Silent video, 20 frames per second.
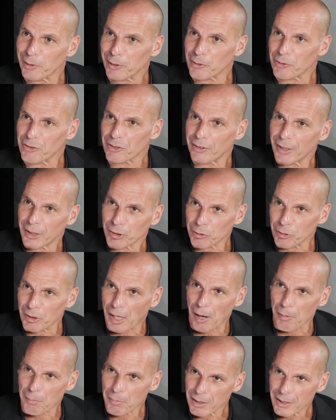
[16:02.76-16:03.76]
the concentration
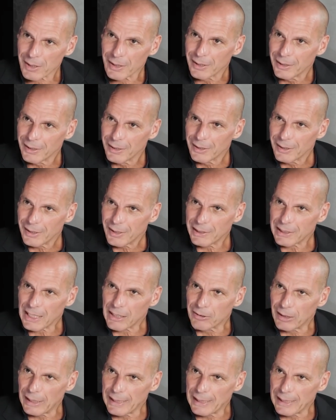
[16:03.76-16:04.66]
camp, and our